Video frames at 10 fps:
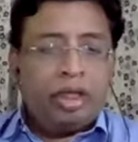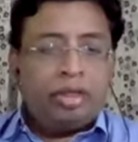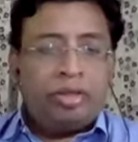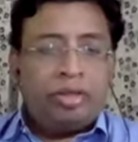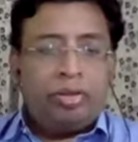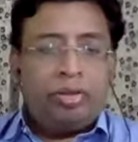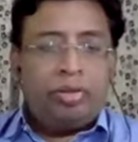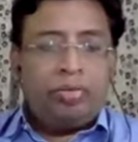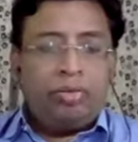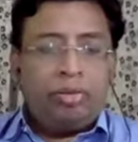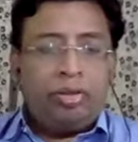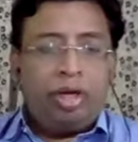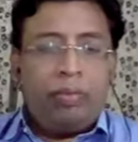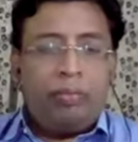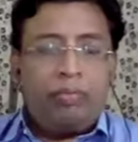So you
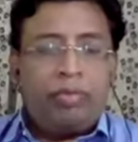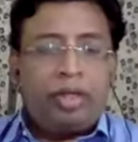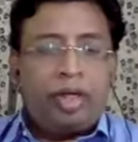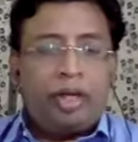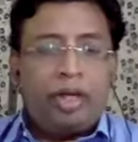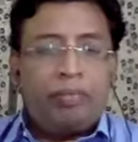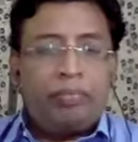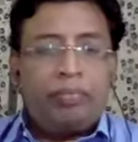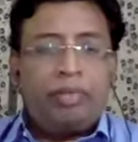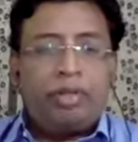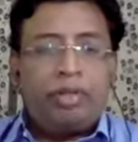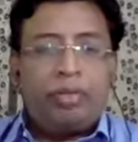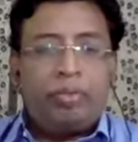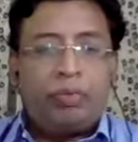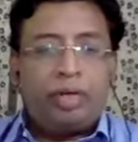have geared up to
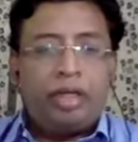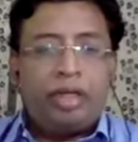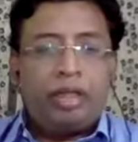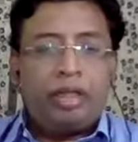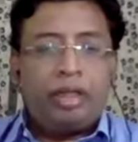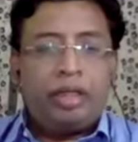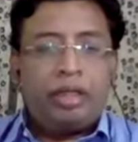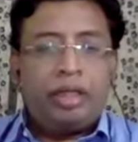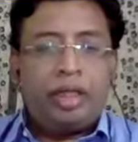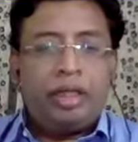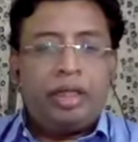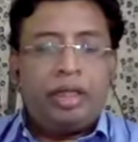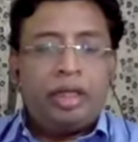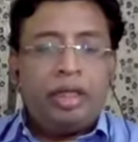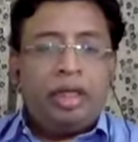provide all the necessary
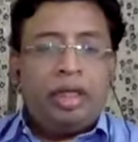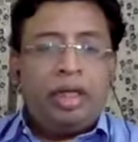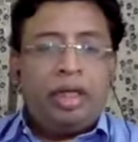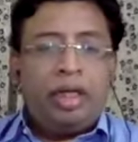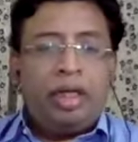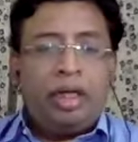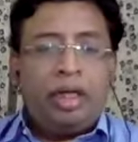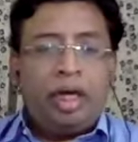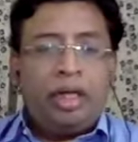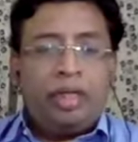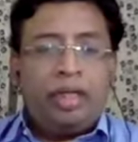IT